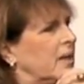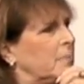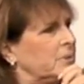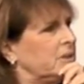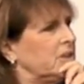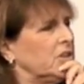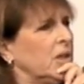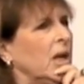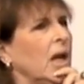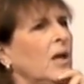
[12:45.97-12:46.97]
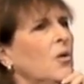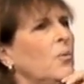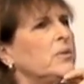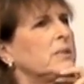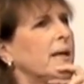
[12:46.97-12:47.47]
competition, and I
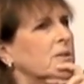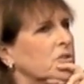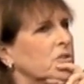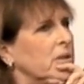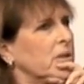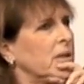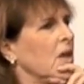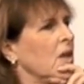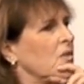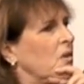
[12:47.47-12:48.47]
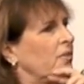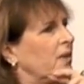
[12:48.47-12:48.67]
always actually thought